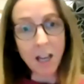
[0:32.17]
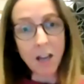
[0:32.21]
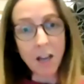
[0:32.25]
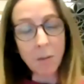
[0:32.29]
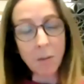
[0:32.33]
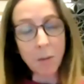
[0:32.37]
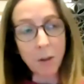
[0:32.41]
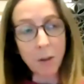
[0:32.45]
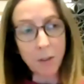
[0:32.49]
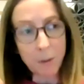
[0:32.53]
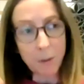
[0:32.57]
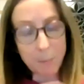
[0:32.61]

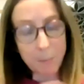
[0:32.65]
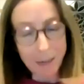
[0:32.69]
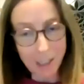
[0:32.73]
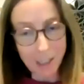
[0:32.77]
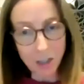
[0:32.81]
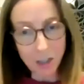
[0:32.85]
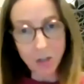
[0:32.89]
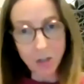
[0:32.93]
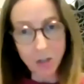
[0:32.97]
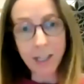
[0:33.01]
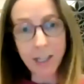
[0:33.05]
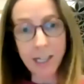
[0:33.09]
but the
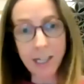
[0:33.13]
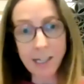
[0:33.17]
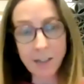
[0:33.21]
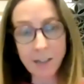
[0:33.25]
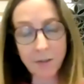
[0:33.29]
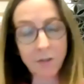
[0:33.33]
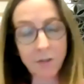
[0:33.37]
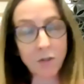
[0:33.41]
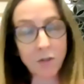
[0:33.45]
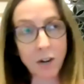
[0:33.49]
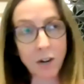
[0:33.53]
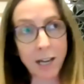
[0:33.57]
mentoring is
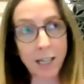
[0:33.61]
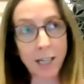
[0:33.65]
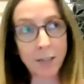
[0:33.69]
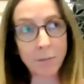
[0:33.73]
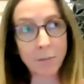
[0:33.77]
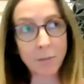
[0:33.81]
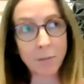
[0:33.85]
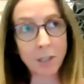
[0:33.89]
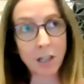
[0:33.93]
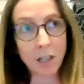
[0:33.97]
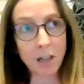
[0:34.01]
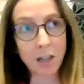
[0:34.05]

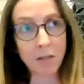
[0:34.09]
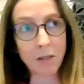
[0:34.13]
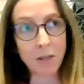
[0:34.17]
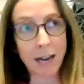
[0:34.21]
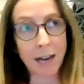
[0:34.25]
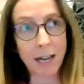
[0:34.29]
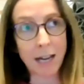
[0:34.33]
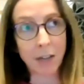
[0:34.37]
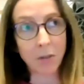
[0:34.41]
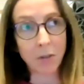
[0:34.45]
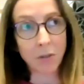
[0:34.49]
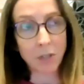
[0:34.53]
framed
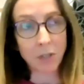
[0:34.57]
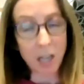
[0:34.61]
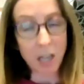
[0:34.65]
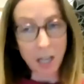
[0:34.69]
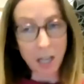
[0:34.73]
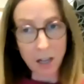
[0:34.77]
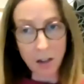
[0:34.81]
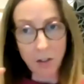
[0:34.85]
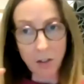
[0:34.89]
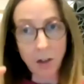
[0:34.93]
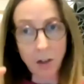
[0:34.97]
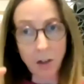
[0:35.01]
around
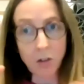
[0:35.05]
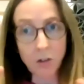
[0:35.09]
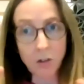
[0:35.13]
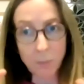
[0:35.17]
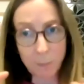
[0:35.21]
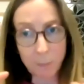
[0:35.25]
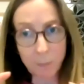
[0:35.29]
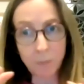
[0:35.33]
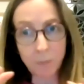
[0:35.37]
those